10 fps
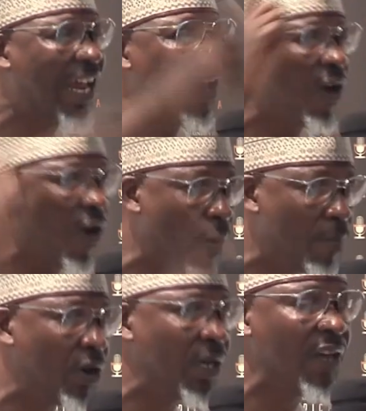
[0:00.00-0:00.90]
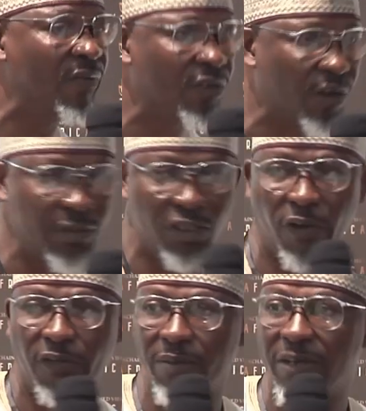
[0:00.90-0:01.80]
that on Monday, if you
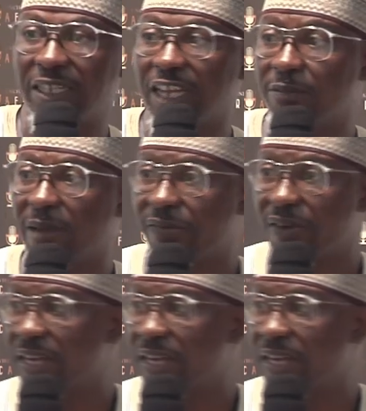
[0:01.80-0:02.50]
submit your film, latest by